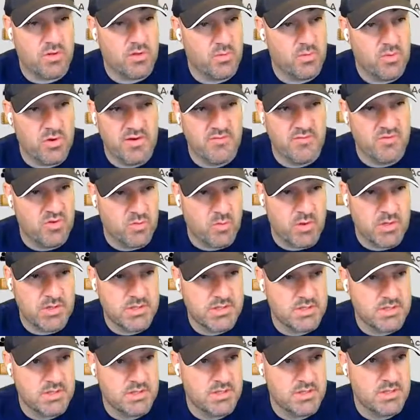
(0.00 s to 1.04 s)
it whatever you
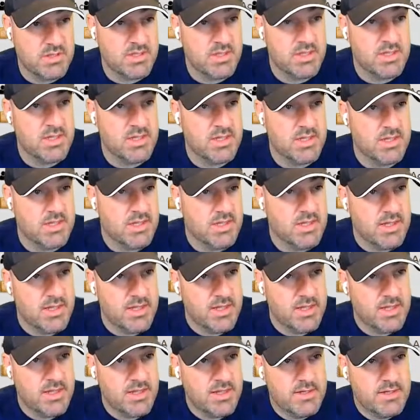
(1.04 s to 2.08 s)
want.
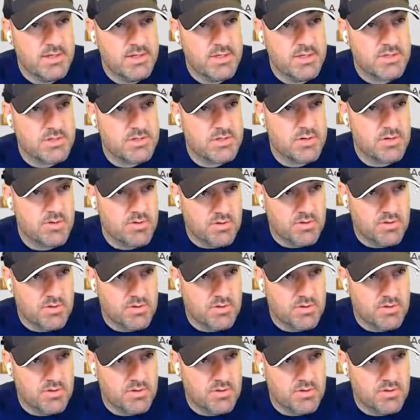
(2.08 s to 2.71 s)
So